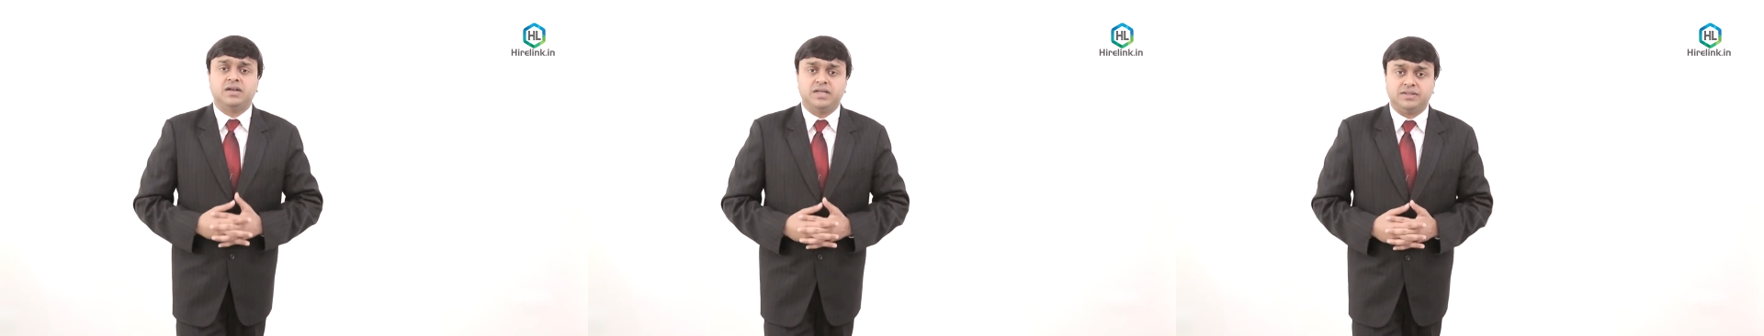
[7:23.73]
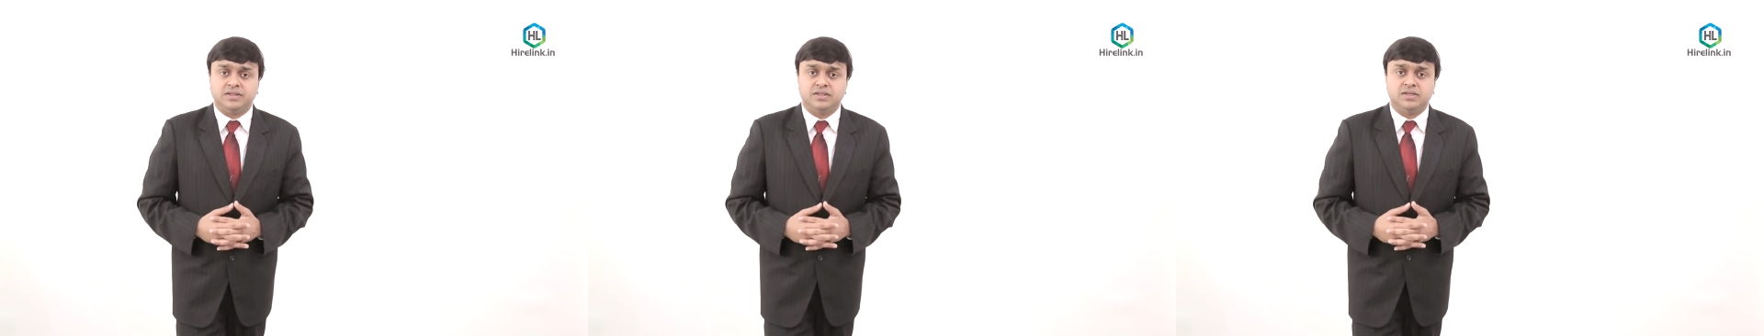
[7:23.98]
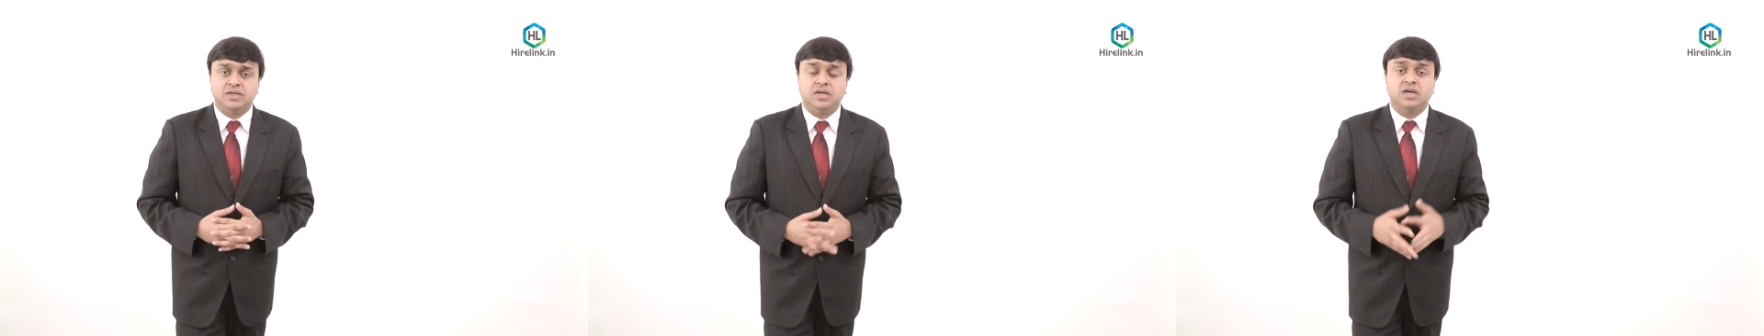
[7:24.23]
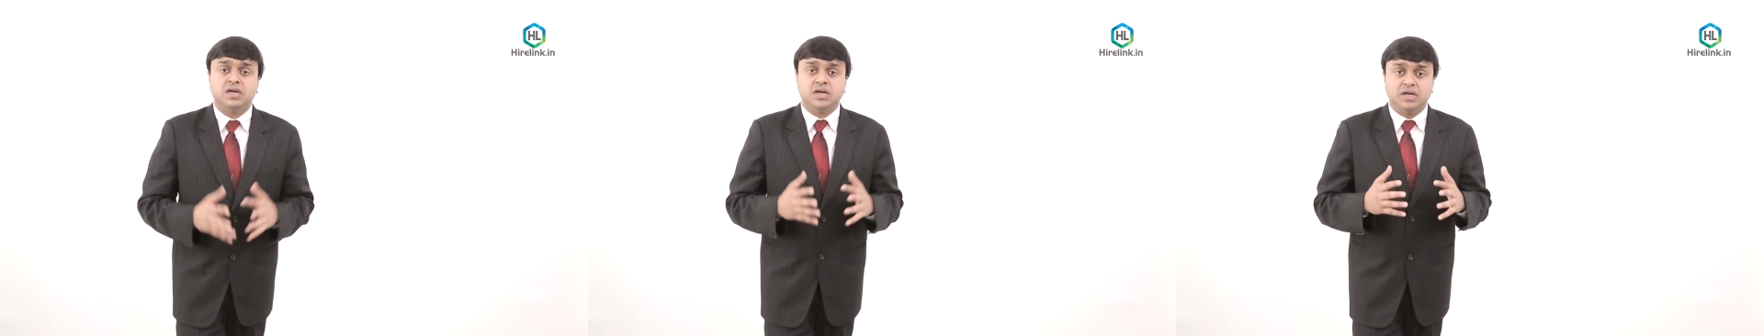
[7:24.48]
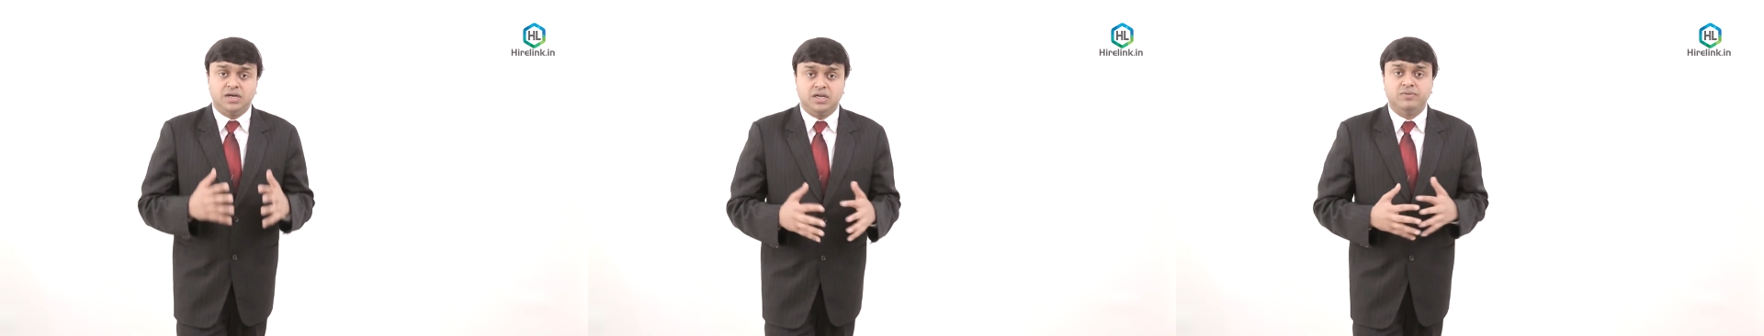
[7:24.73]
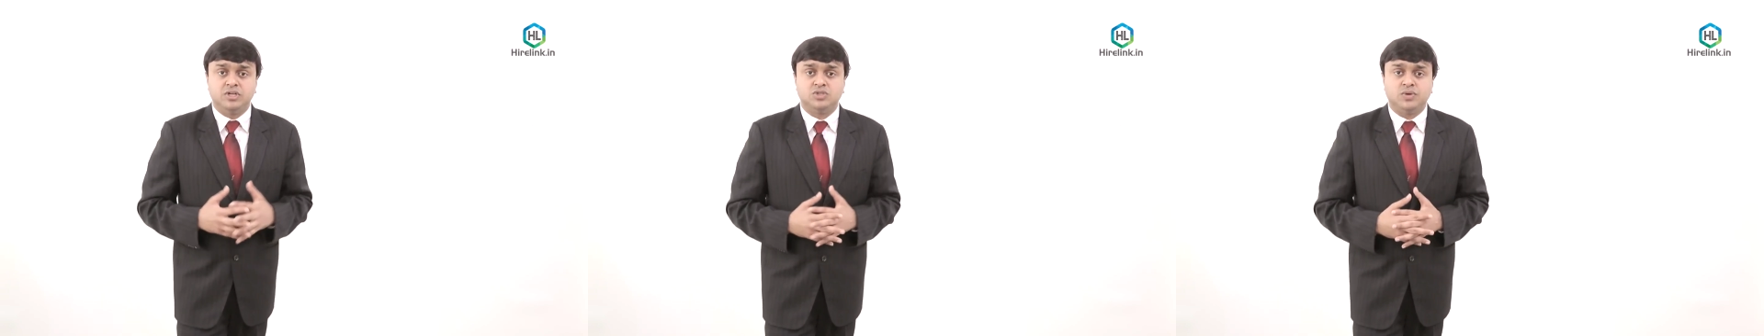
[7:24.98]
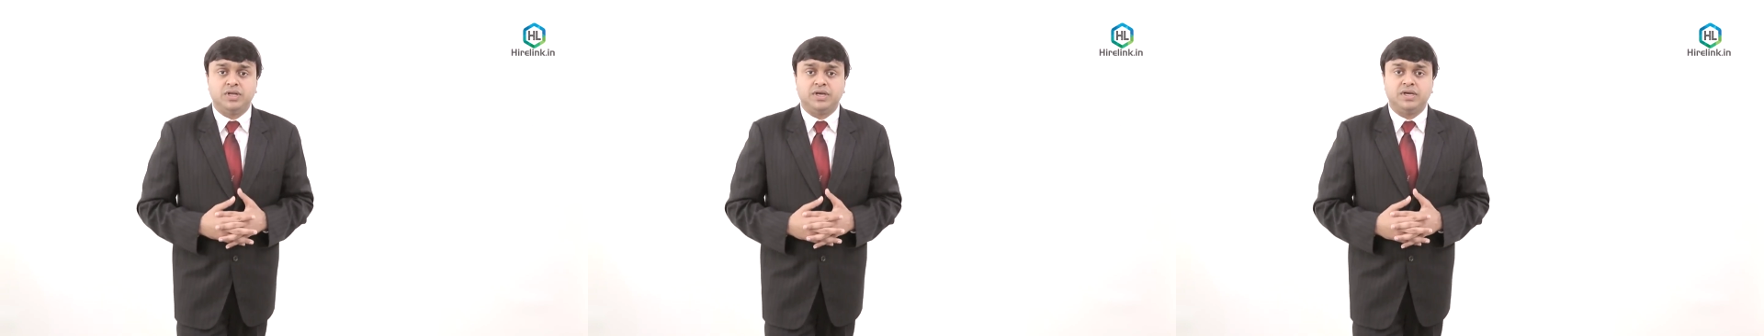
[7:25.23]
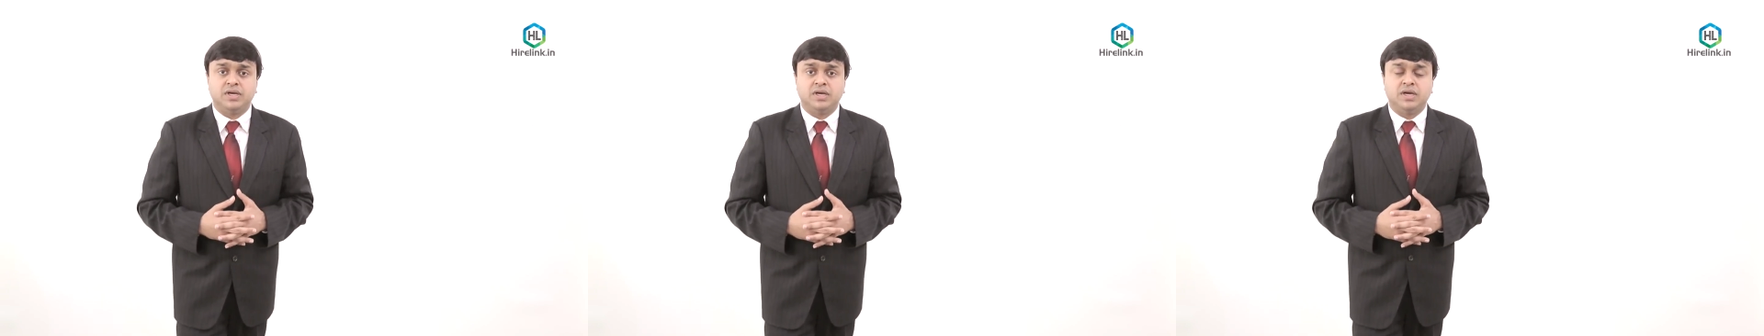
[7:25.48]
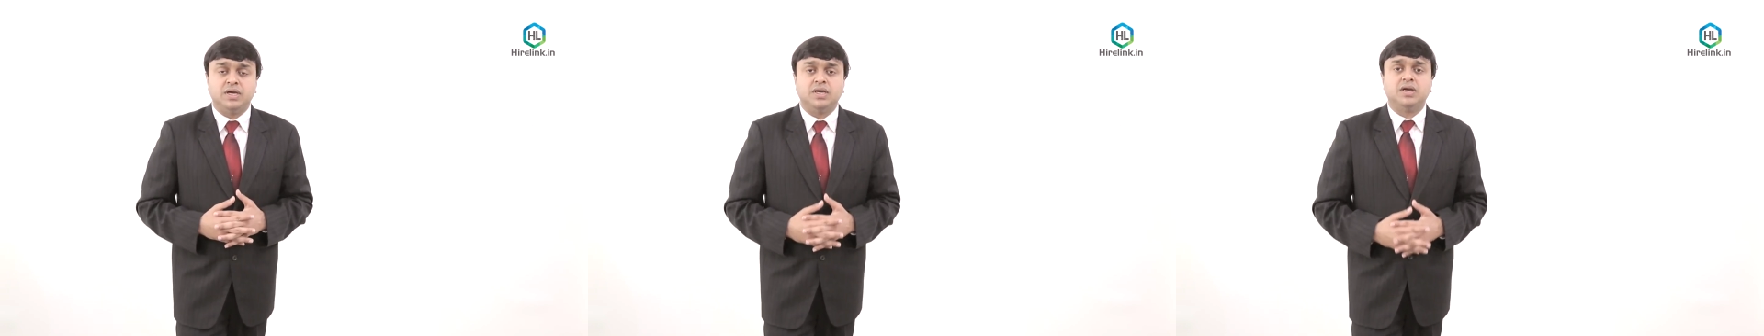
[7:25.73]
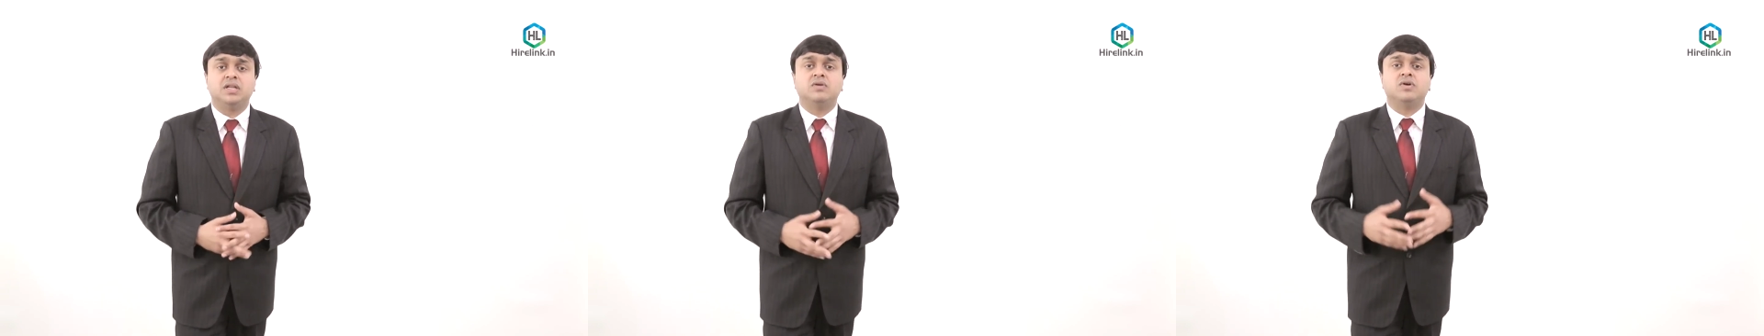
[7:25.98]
length individually in